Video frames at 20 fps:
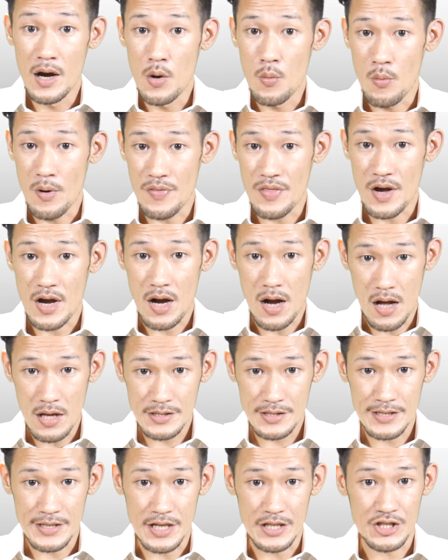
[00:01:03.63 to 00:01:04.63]
When the
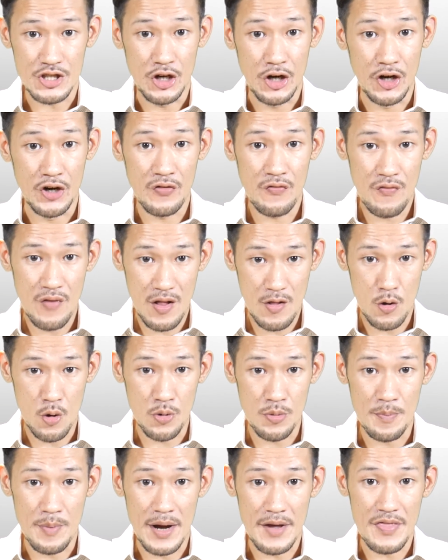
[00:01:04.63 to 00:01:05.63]
consonants are
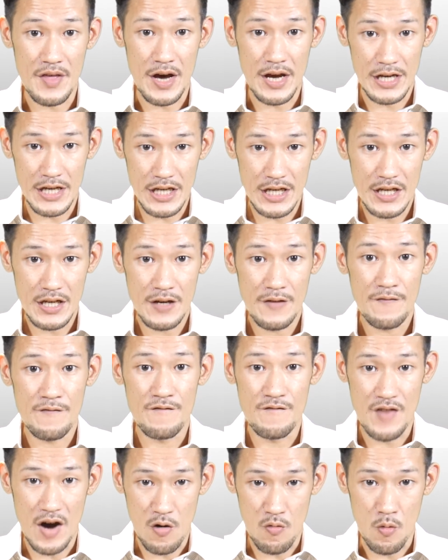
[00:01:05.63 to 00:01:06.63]
followed by the E
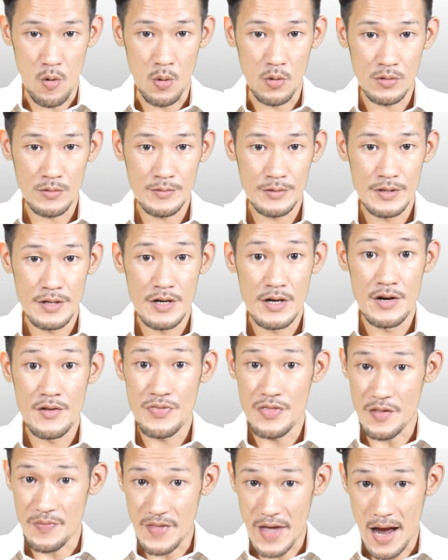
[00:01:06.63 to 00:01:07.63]
vowel,
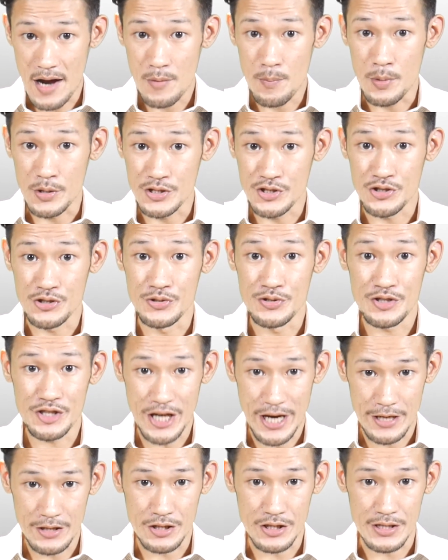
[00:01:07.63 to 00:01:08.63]
the tongue position
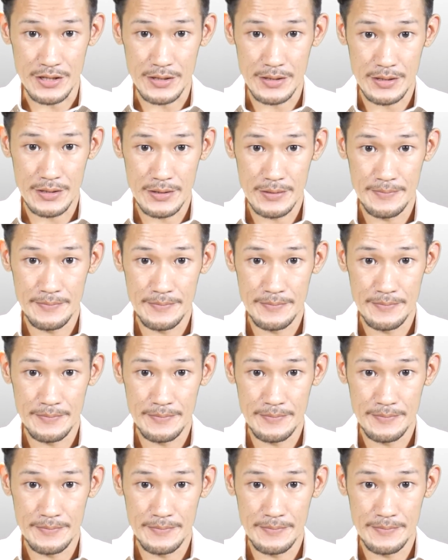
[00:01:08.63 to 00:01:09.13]
changes.